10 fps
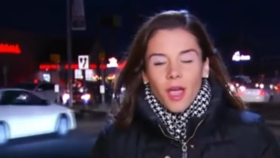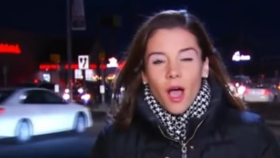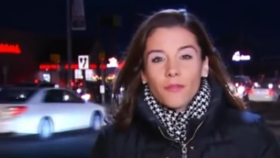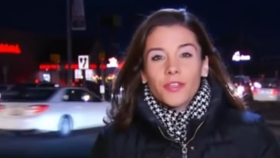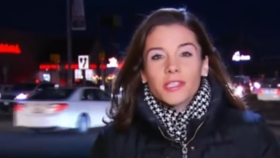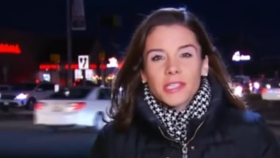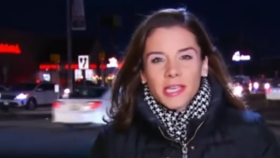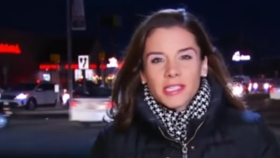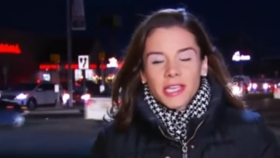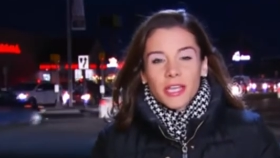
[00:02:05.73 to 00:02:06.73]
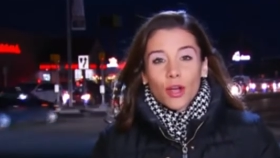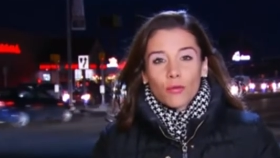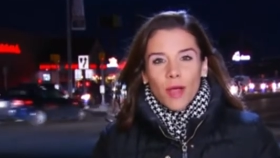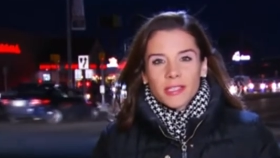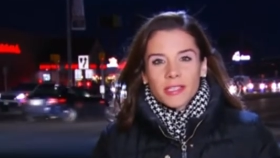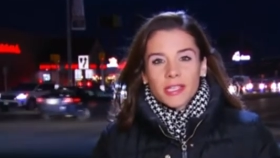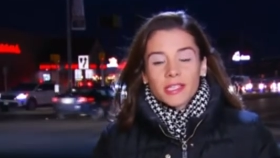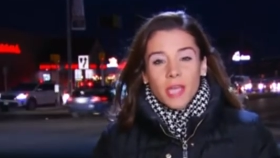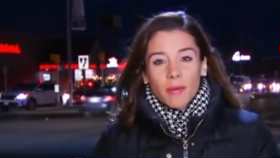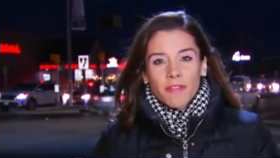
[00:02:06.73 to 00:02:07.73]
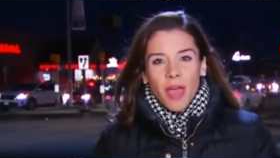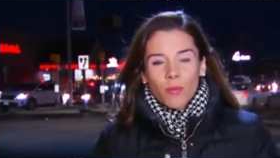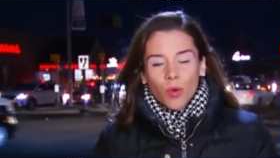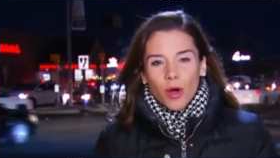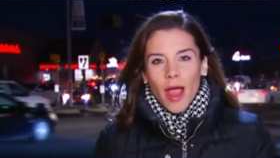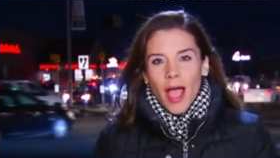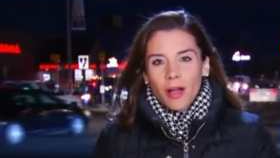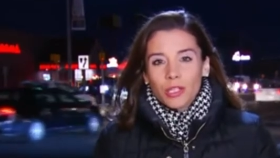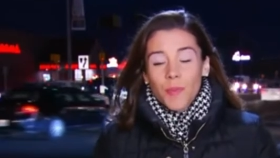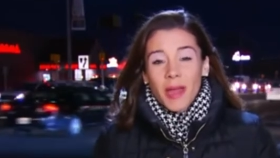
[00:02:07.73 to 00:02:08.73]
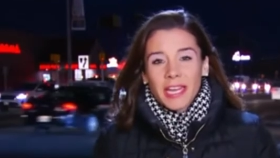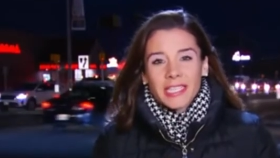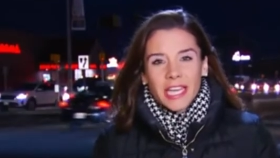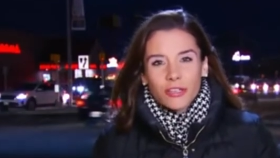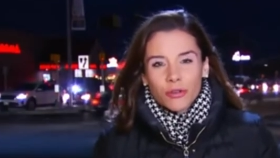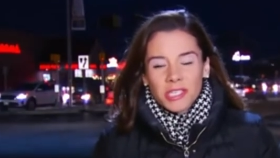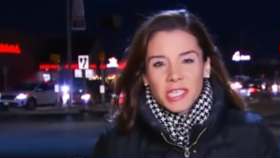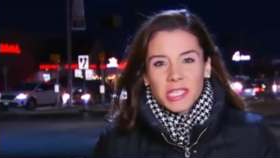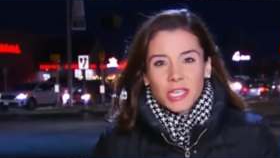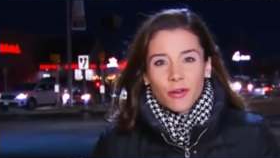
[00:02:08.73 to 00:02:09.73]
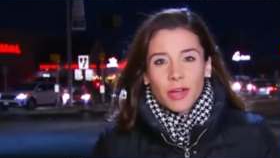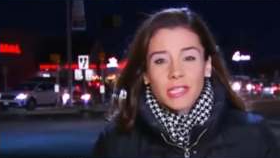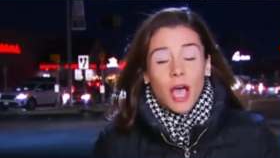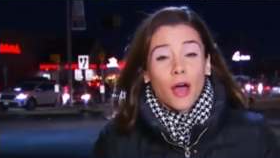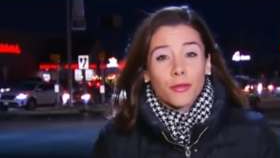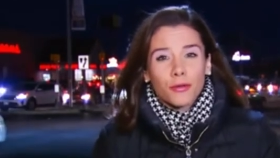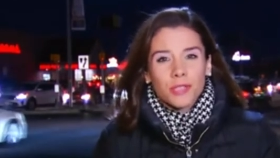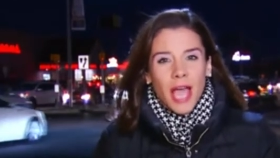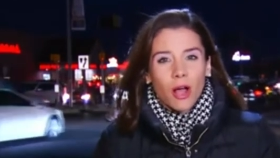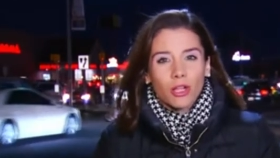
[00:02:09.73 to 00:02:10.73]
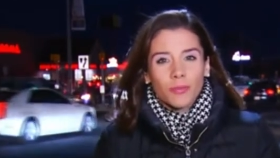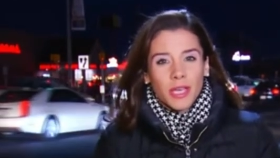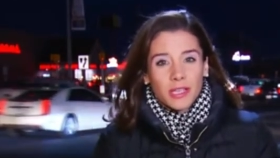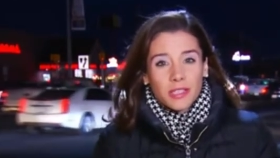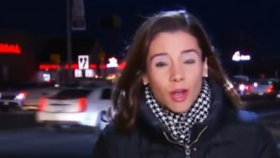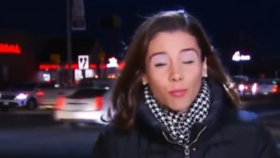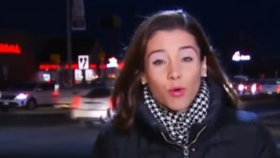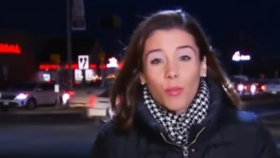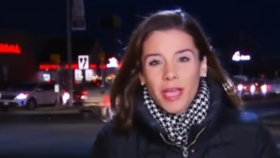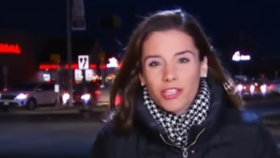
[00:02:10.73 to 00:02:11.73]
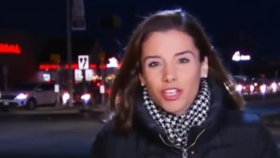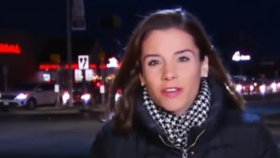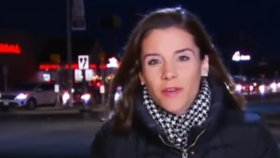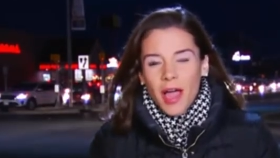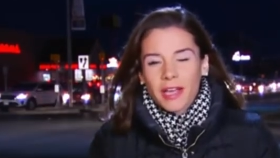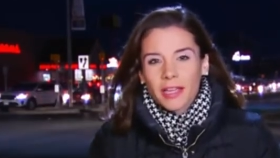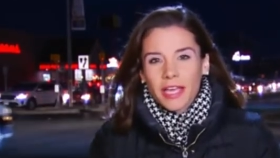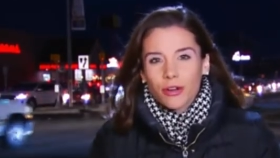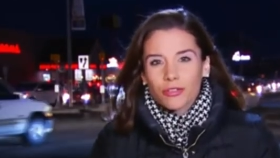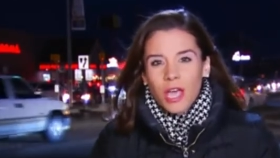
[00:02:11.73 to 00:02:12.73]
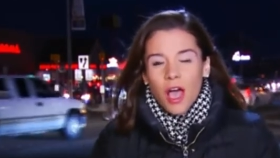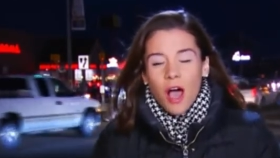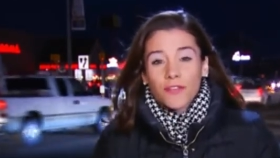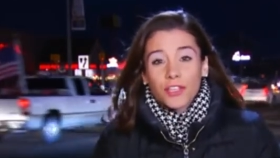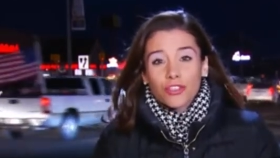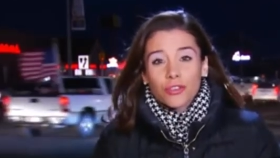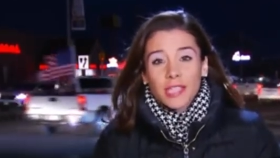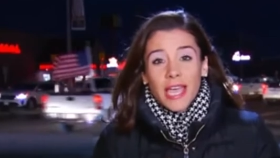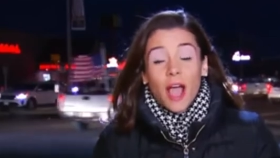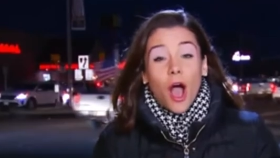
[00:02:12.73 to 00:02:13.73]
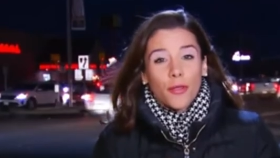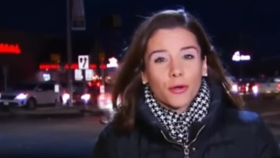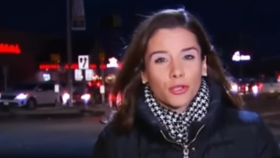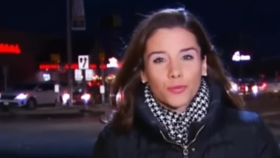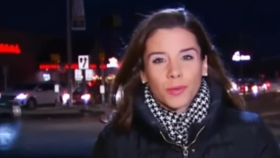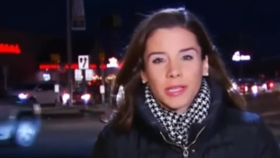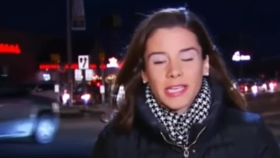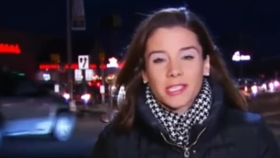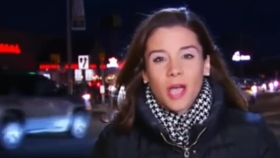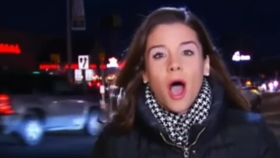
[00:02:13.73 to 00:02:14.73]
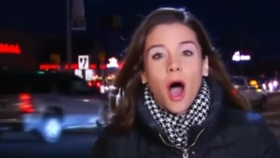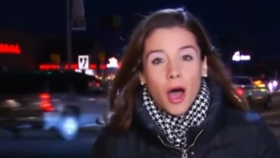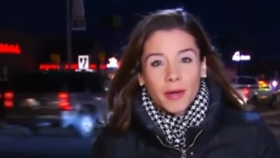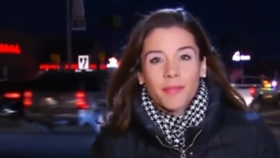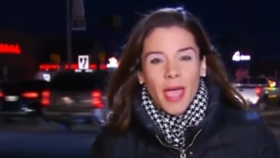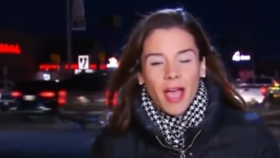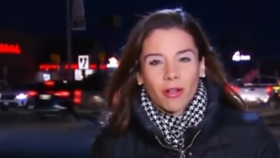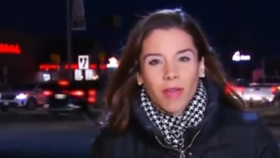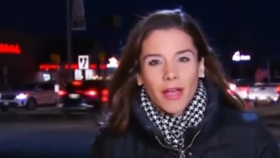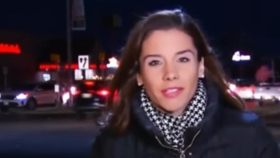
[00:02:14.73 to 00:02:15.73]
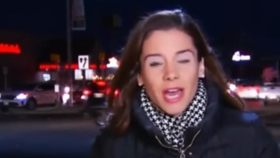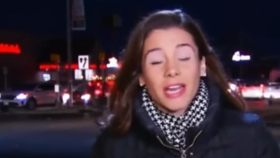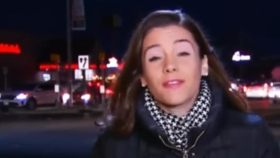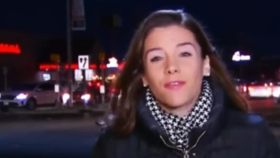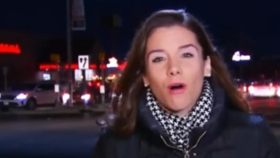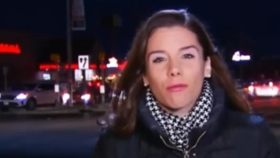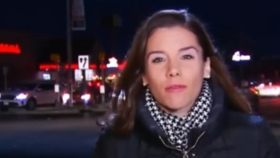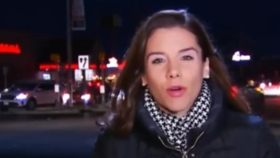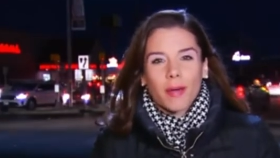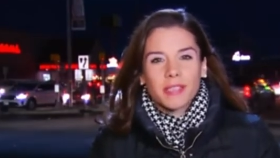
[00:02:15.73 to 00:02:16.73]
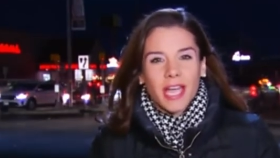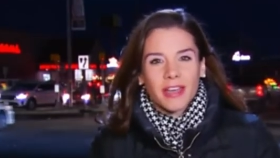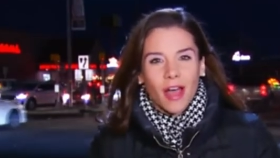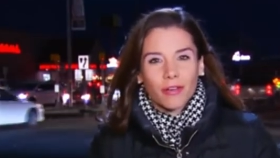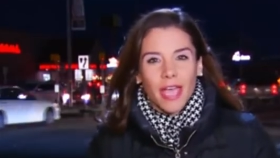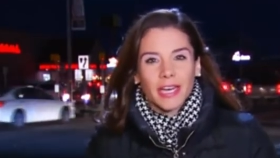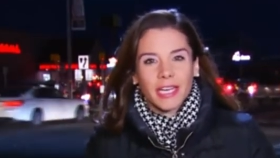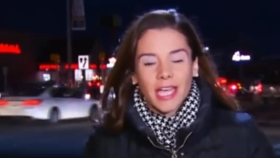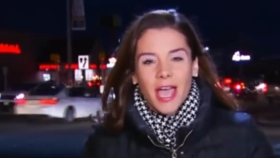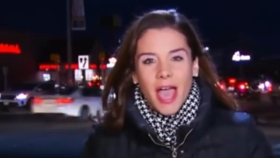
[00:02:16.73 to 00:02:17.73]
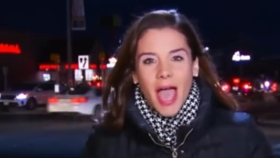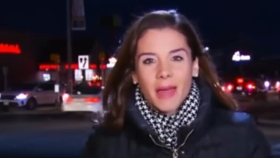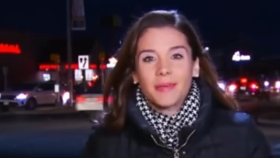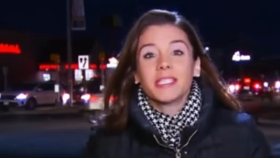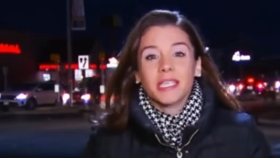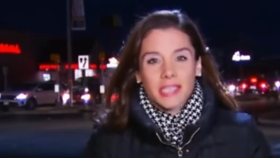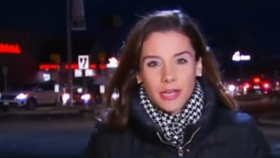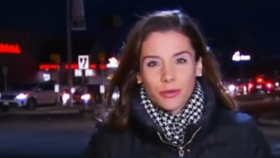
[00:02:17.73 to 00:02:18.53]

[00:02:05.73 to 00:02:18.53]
Of the 16 arrested, some of them were held pending dangerousness hearings, others held because they're probation violators. Officials say others released on bail. Live tonight in Fall River, I'm Danielle Kennedy, NBC 10